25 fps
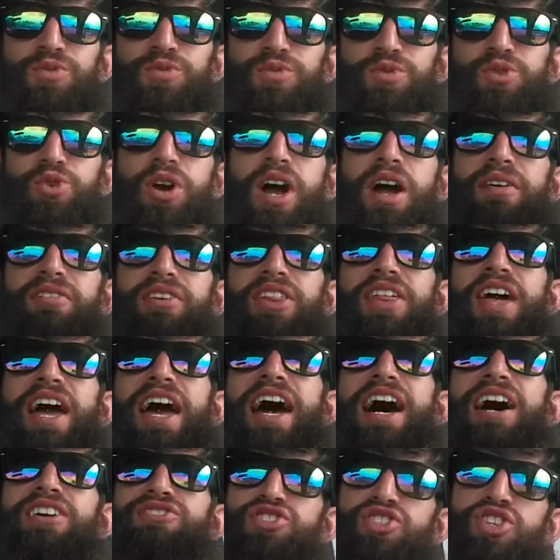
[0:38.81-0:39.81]
driving to the
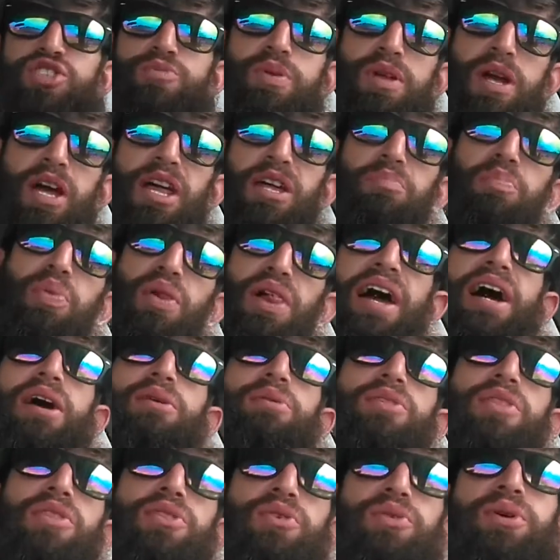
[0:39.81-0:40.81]
house and just like
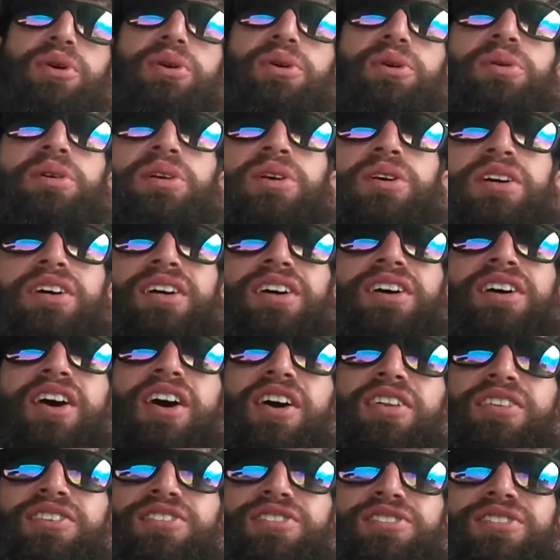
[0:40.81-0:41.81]
plowing through
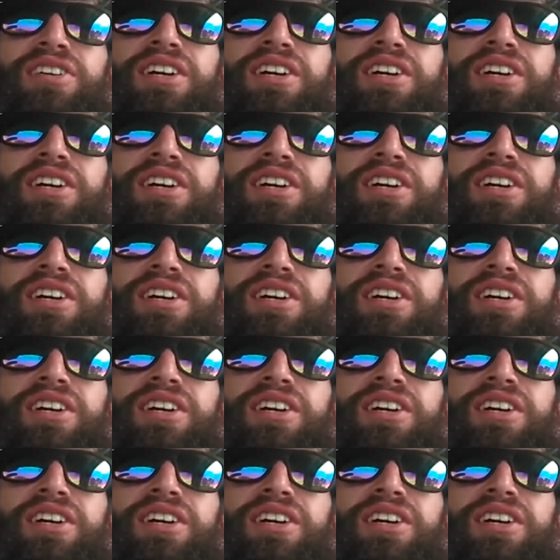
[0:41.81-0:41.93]
all these